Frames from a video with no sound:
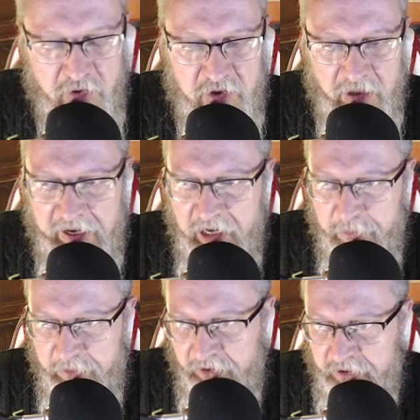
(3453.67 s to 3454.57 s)

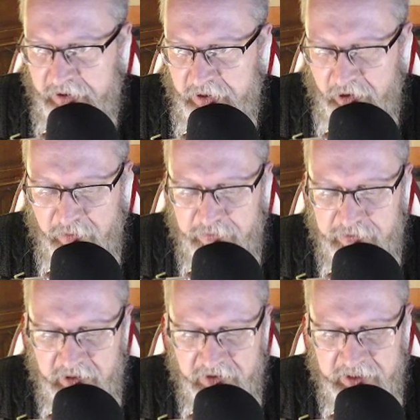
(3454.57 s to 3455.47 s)
element of
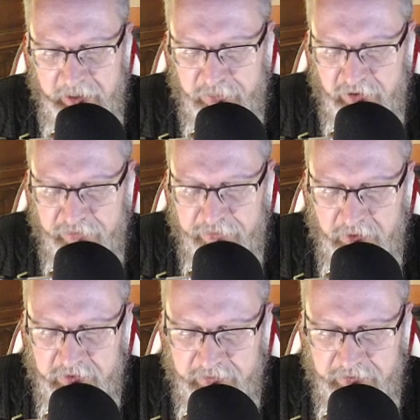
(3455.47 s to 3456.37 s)
contemporary
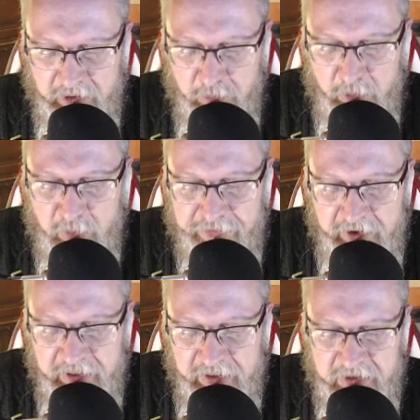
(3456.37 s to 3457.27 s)
philosophy. And what we
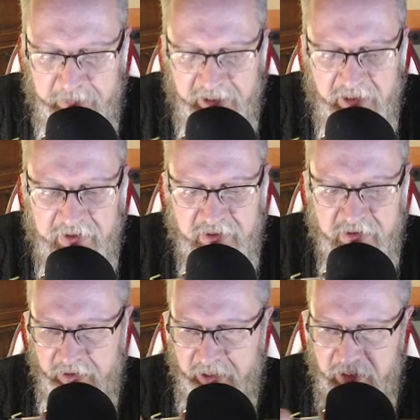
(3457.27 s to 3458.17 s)
find is that many thinkers
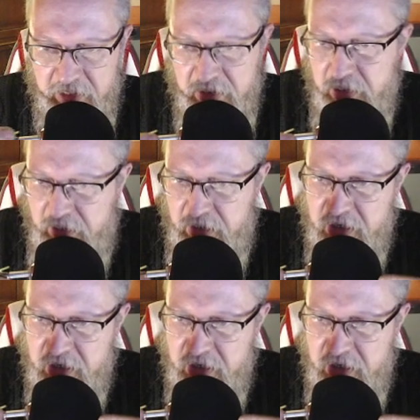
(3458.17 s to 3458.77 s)
in a kind of